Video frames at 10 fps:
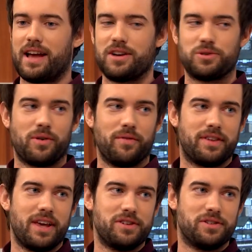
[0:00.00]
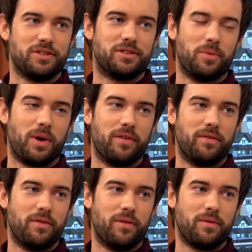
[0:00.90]
casual conversation to one
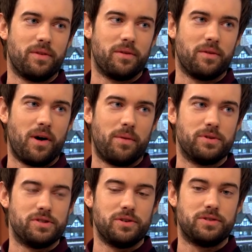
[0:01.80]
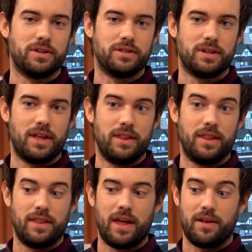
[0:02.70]
of our producers,
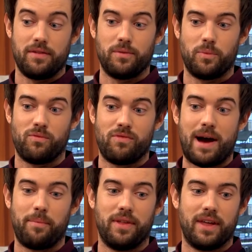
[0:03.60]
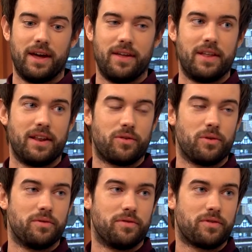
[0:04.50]
and they ran with it, and then it
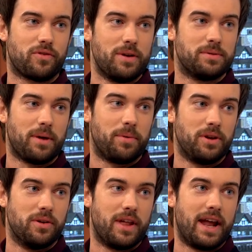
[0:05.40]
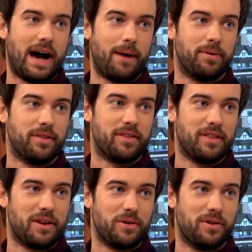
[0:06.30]
sort of creeps up on you, and then it happens, and
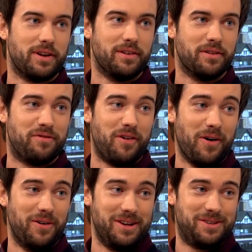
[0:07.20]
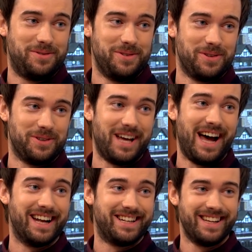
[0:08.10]
then you're in the Far East with your dad